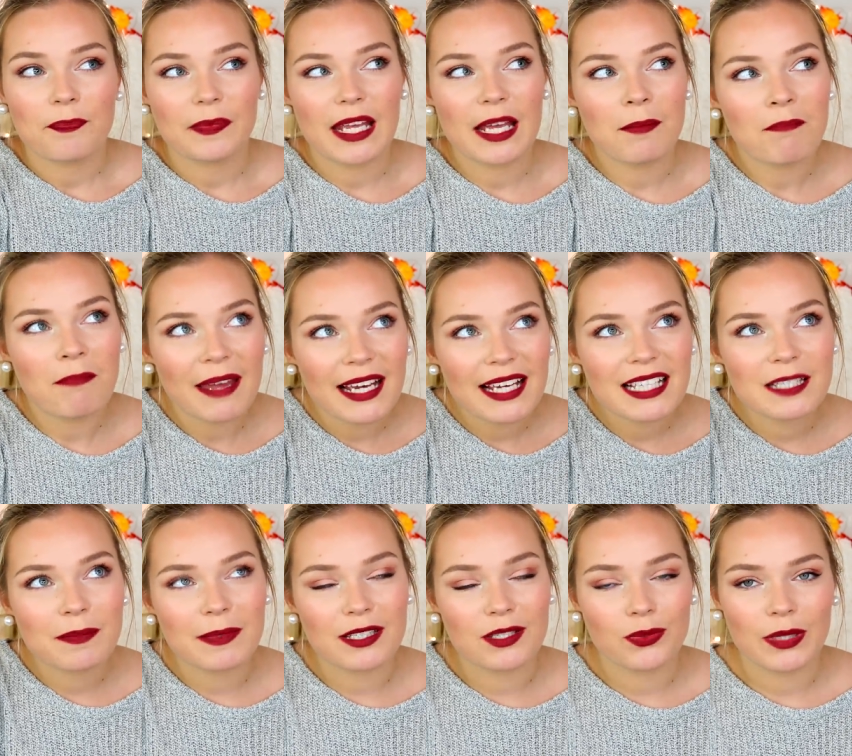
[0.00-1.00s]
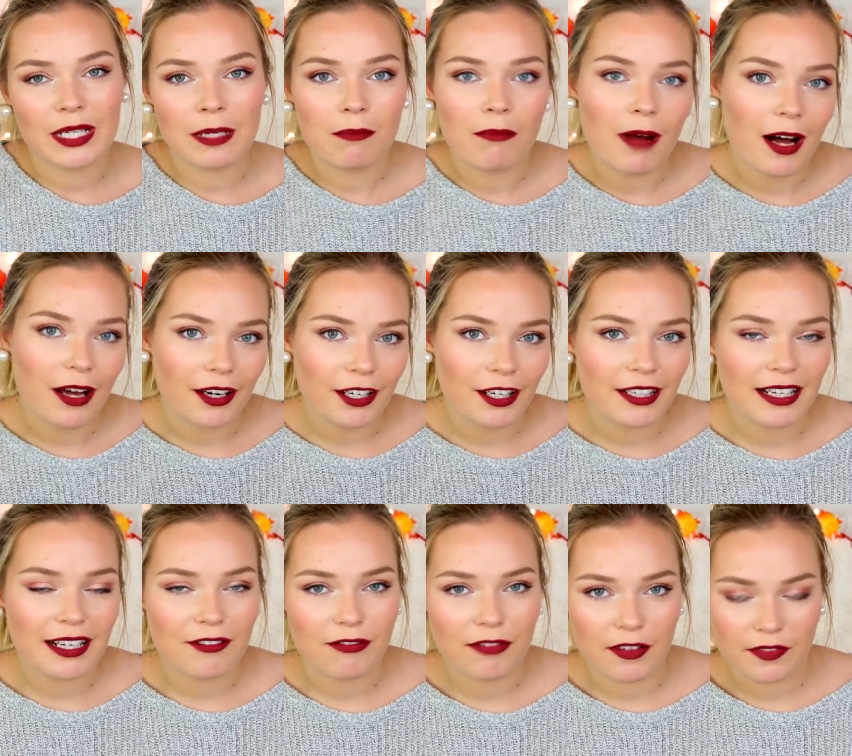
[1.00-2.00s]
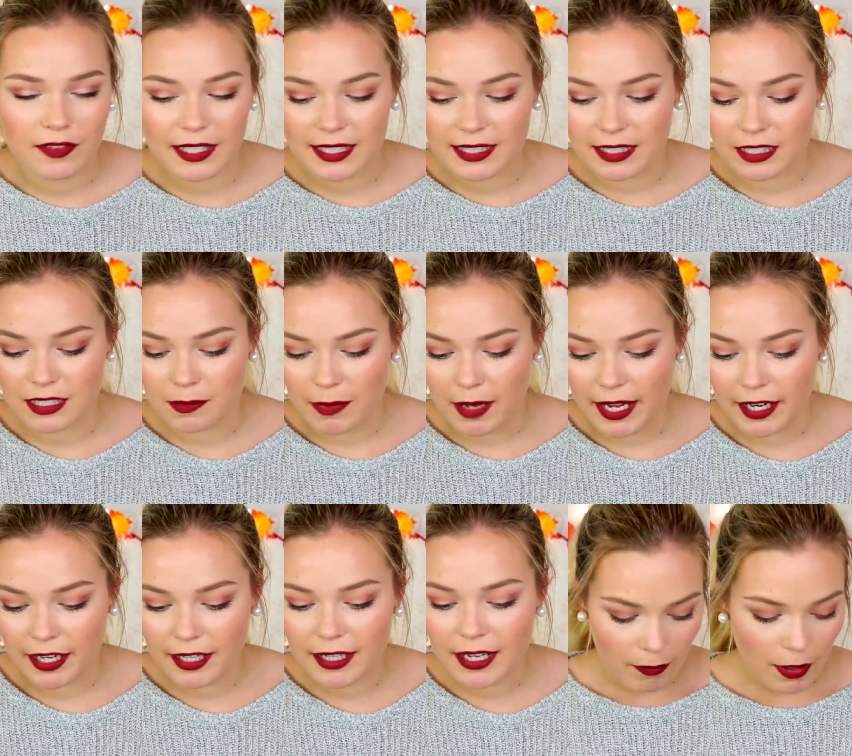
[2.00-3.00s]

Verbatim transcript: a mix between modern and 50s inspired.